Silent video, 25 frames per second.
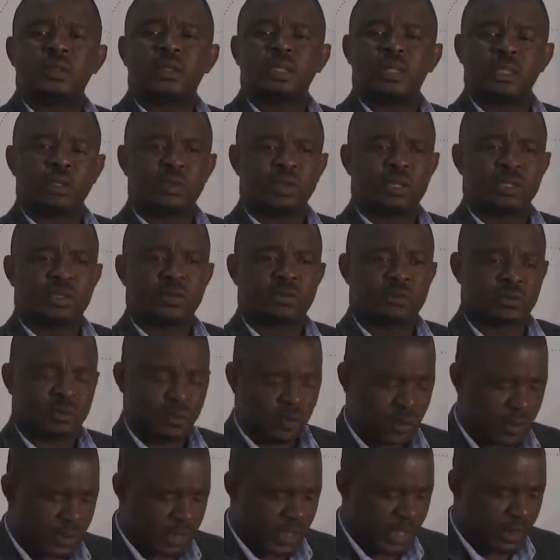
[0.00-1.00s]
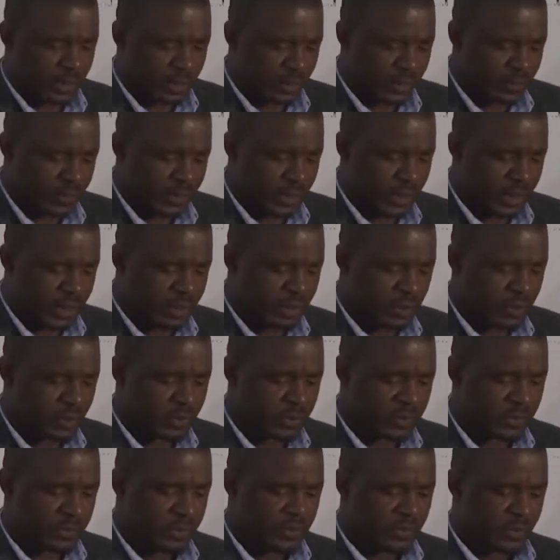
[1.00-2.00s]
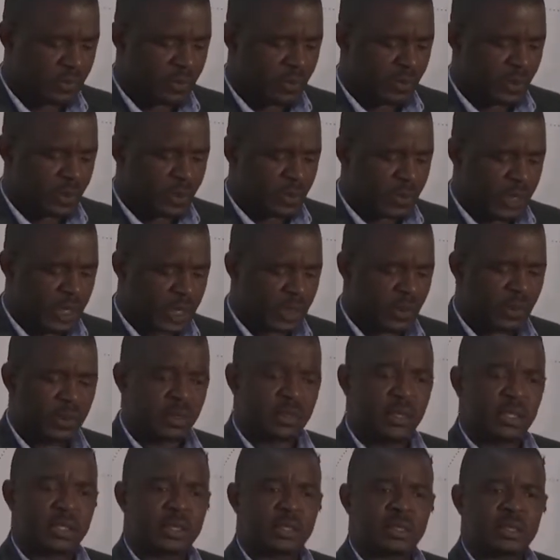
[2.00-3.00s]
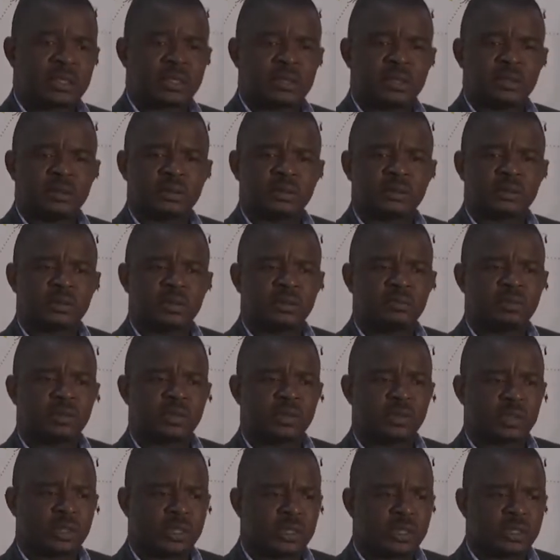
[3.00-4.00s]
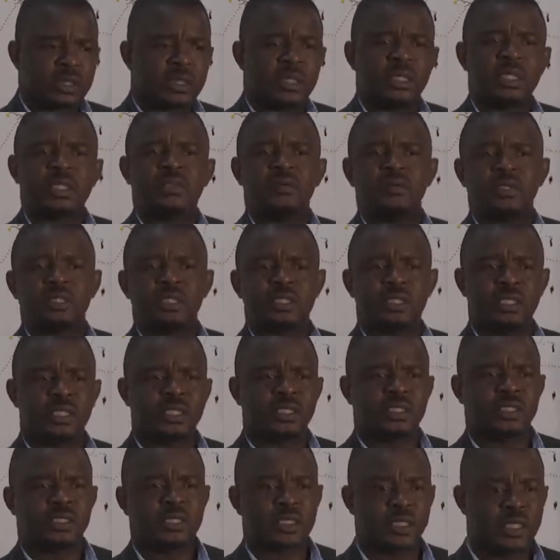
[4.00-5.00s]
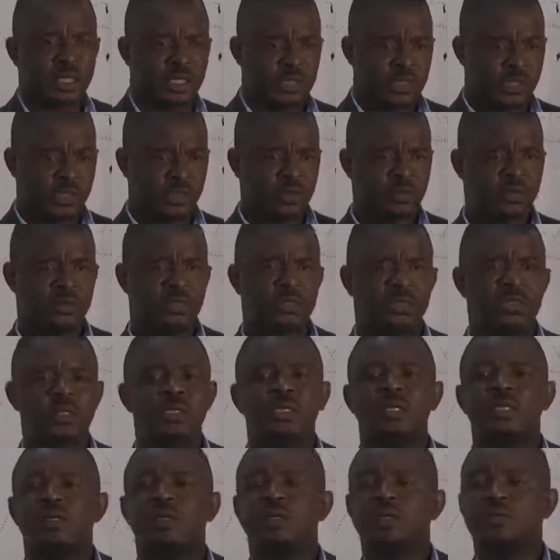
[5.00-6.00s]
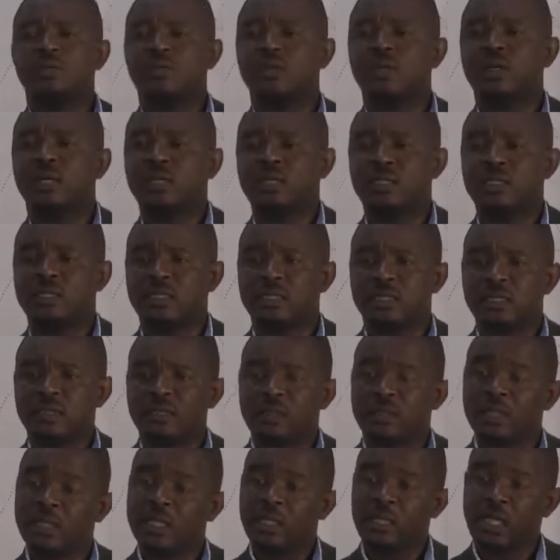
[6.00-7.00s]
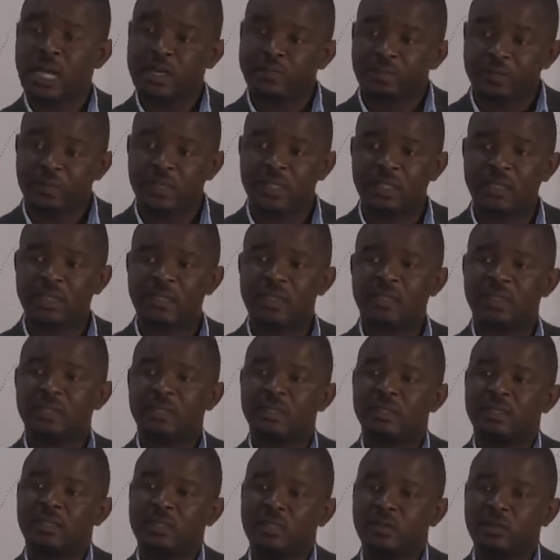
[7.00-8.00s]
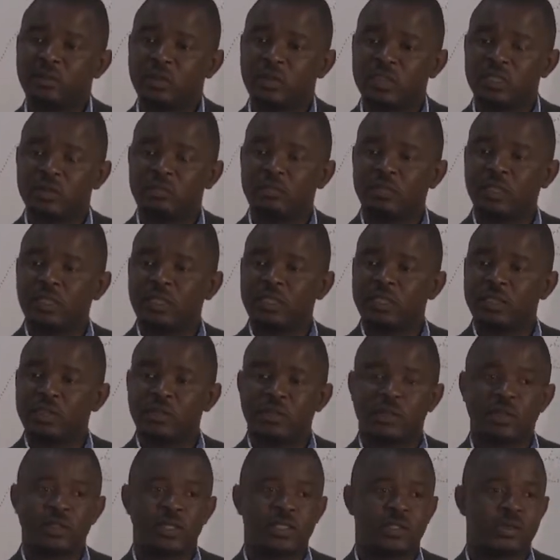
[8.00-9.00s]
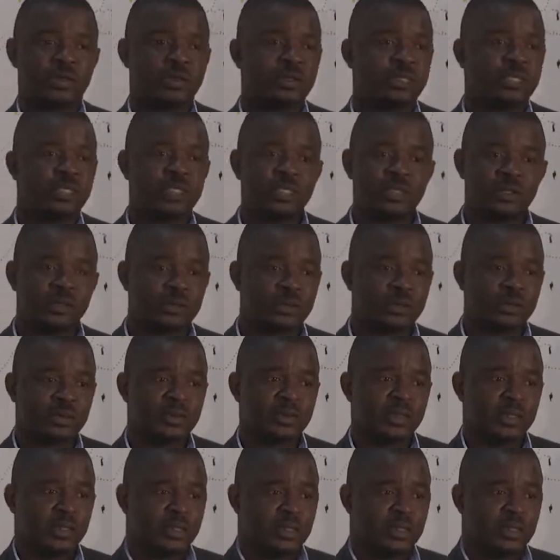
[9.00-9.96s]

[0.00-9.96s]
and he was hostile to Frelimo, arguing that the Portuguese had actually changed their attitudes towards their Africans in Mozambique, so there was no need to